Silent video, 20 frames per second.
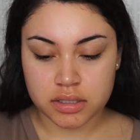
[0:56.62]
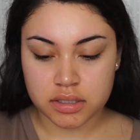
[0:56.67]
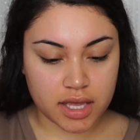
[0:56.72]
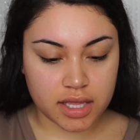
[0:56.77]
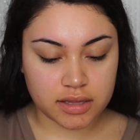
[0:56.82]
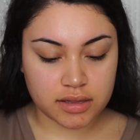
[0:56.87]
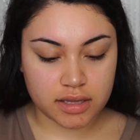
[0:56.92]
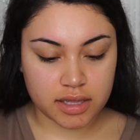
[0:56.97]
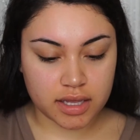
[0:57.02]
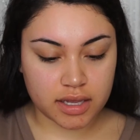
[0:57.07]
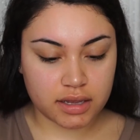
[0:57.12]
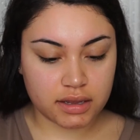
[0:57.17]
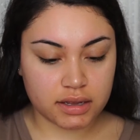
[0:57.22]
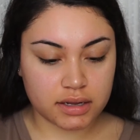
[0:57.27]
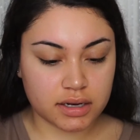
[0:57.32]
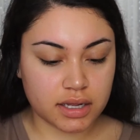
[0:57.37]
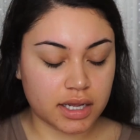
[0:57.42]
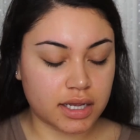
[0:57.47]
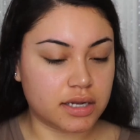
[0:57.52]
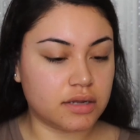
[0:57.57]
And
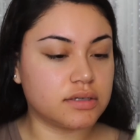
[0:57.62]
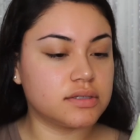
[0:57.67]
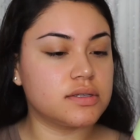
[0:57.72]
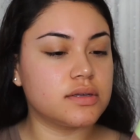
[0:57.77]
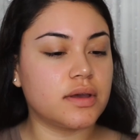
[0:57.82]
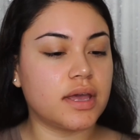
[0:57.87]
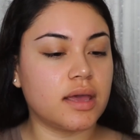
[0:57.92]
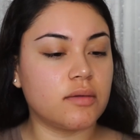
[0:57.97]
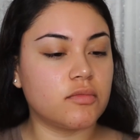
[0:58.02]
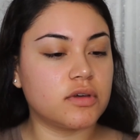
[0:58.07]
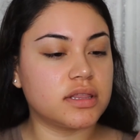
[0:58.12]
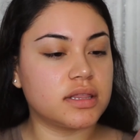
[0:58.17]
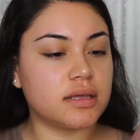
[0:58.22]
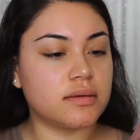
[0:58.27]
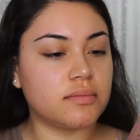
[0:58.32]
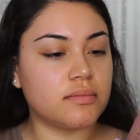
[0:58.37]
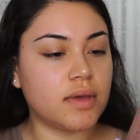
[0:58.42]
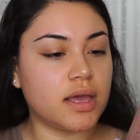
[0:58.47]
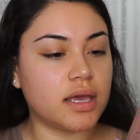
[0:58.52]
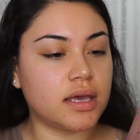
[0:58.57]
then it also came with
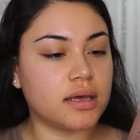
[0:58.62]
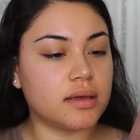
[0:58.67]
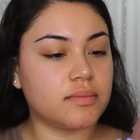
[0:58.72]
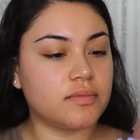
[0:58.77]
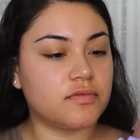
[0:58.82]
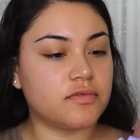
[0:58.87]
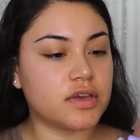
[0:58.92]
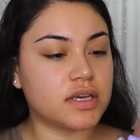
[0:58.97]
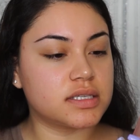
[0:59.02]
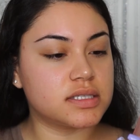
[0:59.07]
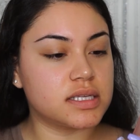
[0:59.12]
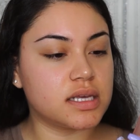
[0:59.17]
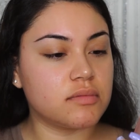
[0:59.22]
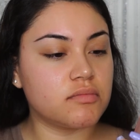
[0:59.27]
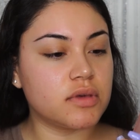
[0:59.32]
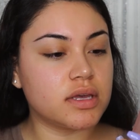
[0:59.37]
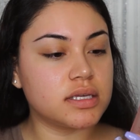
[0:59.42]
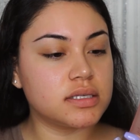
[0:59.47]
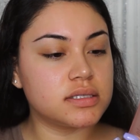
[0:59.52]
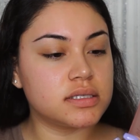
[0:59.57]
the makeup fixing
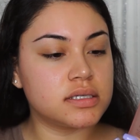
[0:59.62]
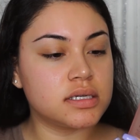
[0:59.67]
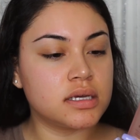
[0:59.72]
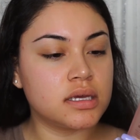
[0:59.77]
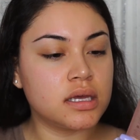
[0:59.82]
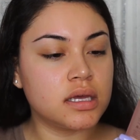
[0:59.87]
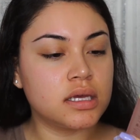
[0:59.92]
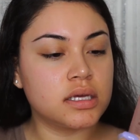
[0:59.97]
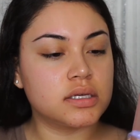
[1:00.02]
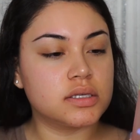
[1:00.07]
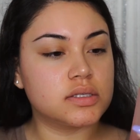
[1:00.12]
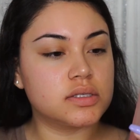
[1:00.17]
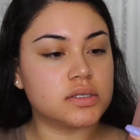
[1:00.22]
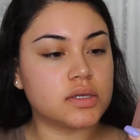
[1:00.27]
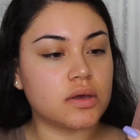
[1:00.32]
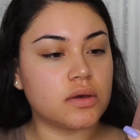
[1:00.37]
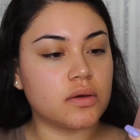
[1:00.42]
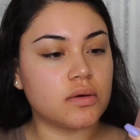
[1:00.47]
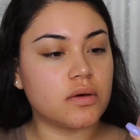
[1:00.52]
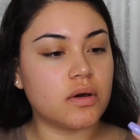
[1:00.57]
mist.
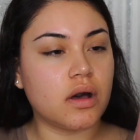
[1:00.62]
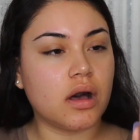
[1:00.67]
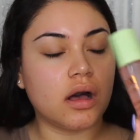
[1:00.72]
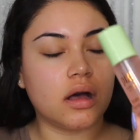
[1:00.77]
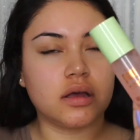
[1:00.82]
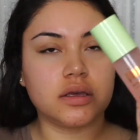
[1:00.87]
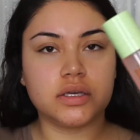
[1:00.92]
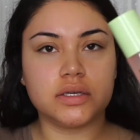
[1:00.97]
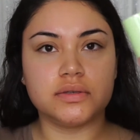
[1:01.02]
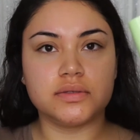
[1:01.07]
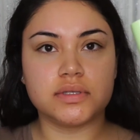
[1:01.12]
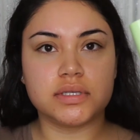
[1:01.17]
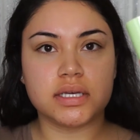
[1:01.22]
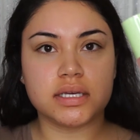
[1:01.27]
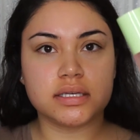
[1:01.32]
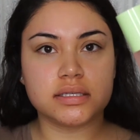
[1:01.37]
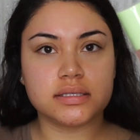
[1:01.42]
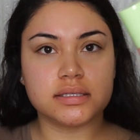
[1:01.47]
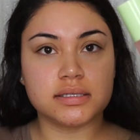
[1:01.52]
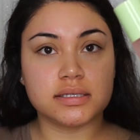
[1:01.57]
So I'll use
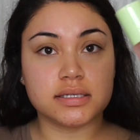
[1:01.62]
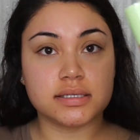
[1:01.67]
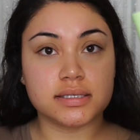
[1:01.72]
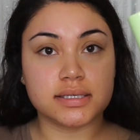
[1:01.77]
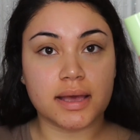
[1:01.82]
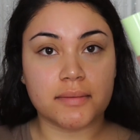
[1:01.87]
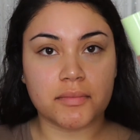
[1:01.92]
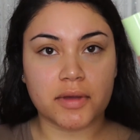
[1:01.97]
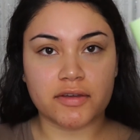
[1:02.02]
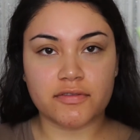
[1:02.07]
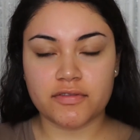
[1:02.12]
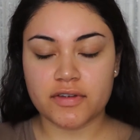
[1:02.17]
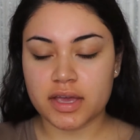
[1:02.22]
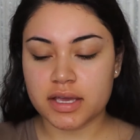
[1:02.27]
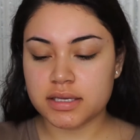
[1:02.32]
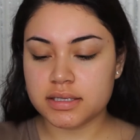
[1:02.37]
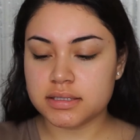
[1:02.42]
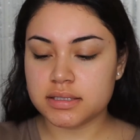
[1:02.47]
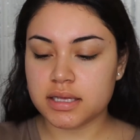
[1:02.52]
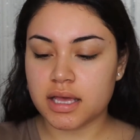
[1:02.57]
this to set my
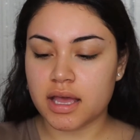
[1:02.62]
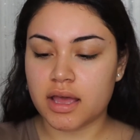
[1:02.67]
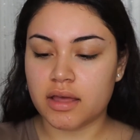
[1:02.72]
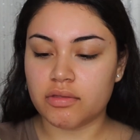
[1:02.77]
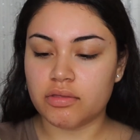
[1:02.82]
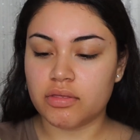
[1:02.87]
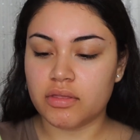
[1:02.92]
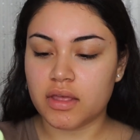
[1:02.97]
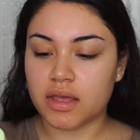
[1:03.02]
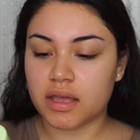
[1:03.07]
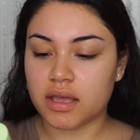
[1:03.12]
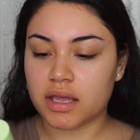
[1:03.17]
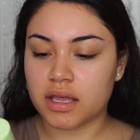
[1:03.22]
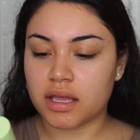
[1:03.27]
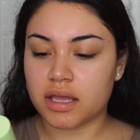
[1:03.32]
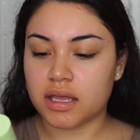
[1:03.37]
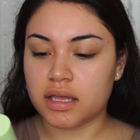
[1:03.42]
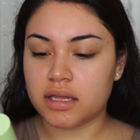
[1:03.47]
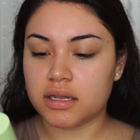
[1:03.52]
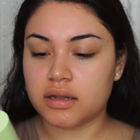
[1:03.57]
face, and
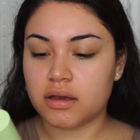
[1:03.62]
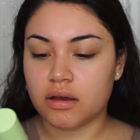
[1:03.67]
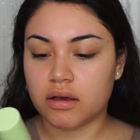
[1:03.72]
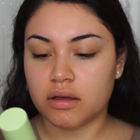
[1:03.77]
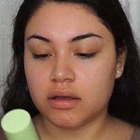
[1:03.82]
then